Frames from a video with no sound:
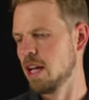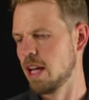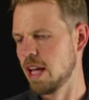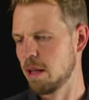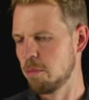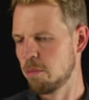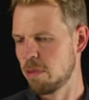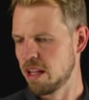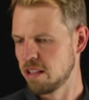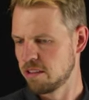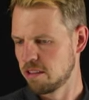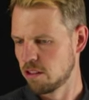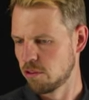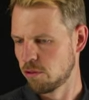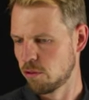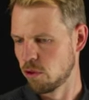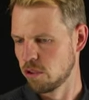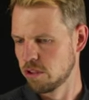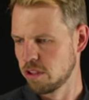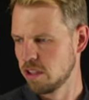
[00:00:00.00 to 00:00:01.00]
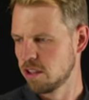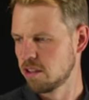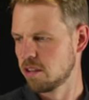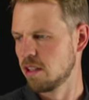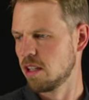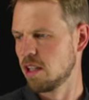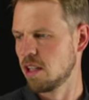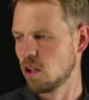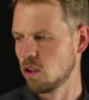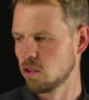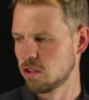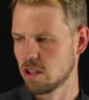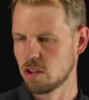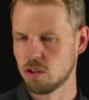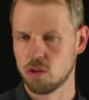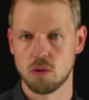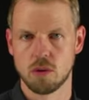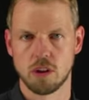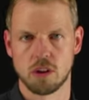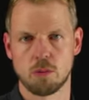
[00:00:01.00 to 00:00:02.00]
A basis for this allows us
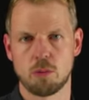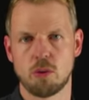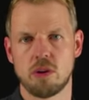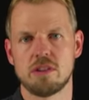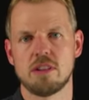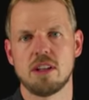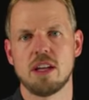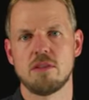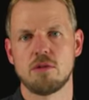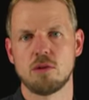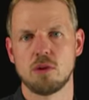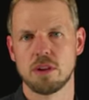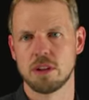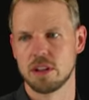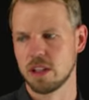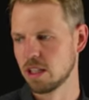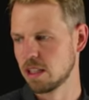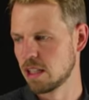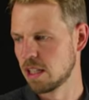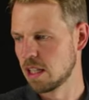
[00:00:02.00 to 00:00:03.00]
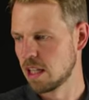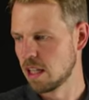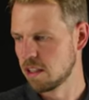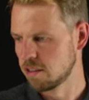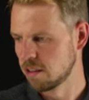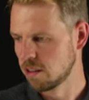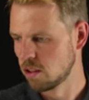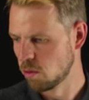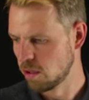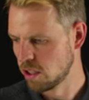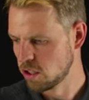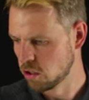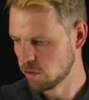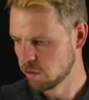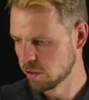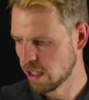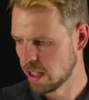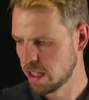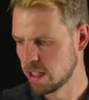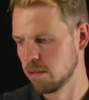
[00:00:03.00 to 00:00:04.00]
to express everything that lies in the range of
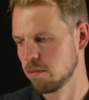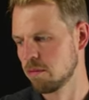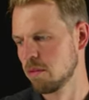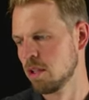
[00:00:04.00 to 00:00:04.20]
K.